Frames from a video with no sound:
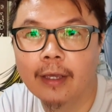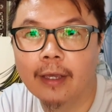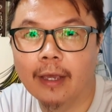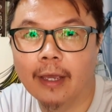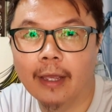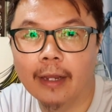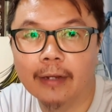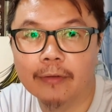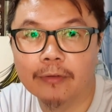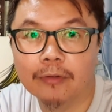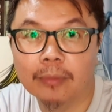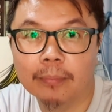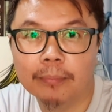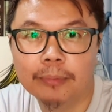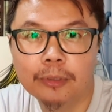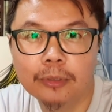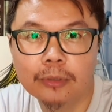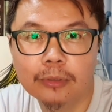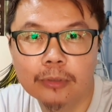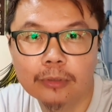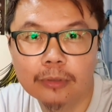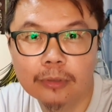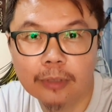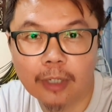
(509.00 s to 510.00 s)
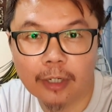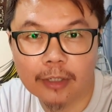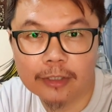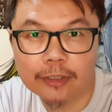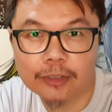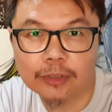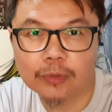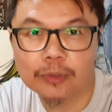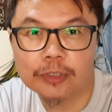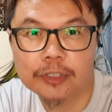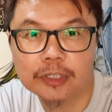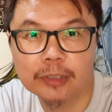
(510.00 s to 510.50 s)
and it will brew on
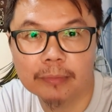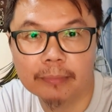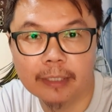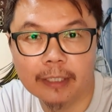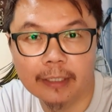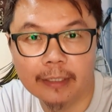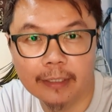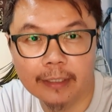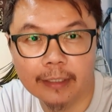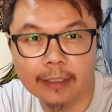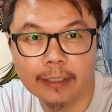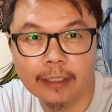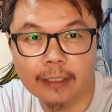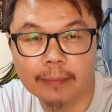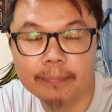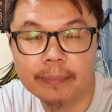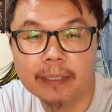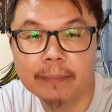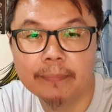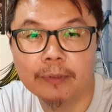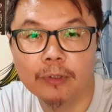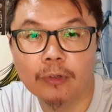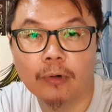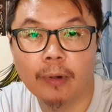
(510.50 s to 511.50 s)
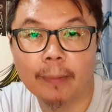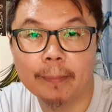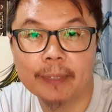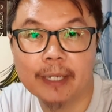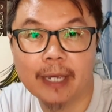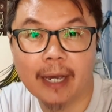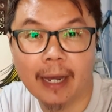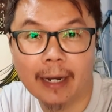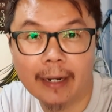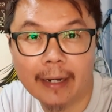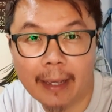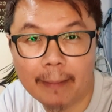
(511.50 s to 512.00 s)
social media. People will
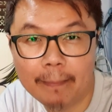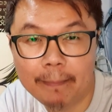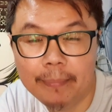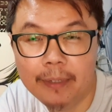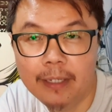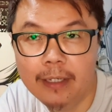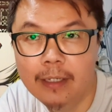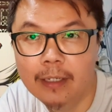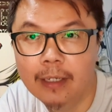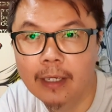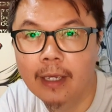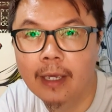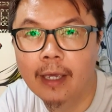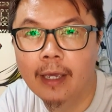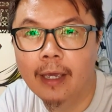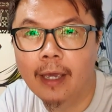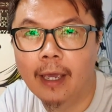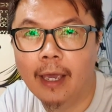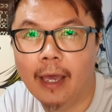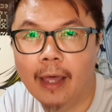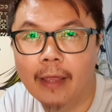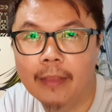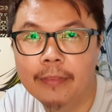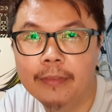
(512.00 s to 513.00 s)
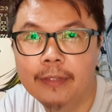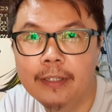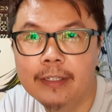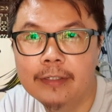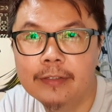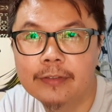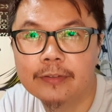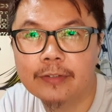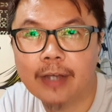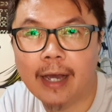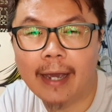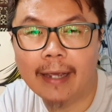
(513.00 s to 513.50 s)
be unhappy, and
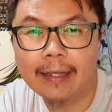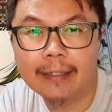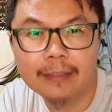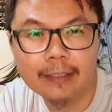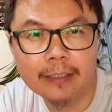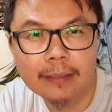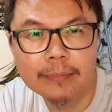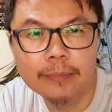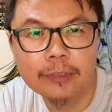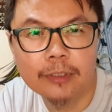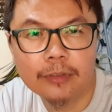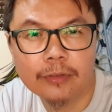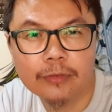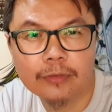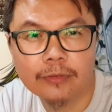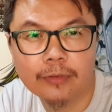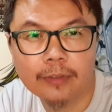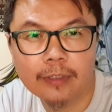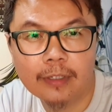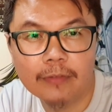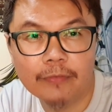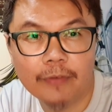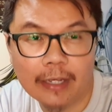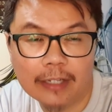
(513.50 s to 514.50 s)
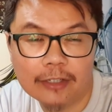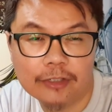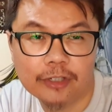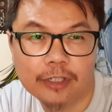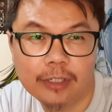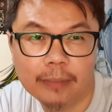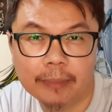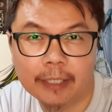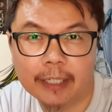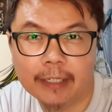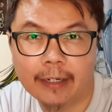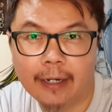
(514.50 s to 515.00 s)
these items
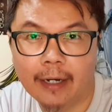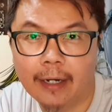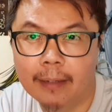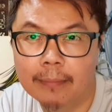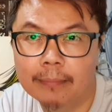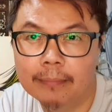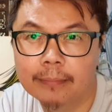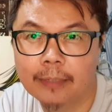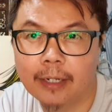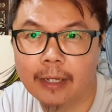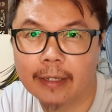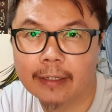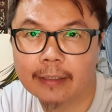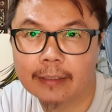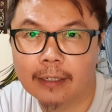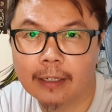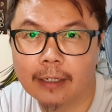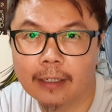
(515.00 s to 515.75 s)
eventually become like